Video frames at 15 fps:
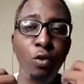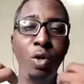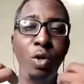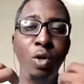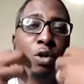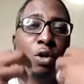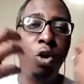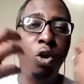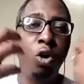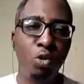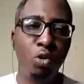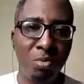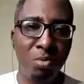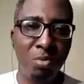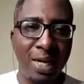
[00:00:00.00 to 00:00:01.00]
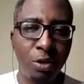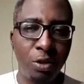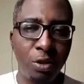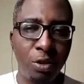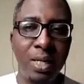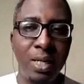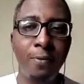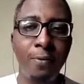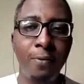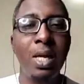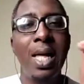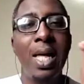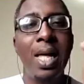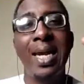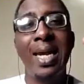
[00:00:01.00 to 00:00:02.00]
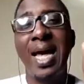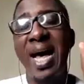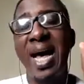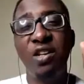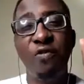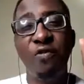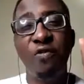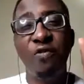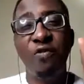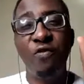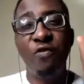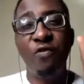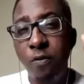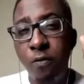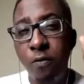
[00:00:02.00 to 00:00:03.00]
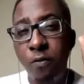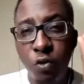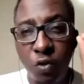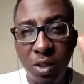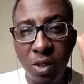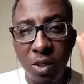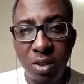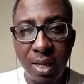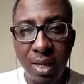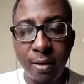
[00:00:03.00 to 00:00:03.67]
didn't come to me naturally, and I had a very frustrating time.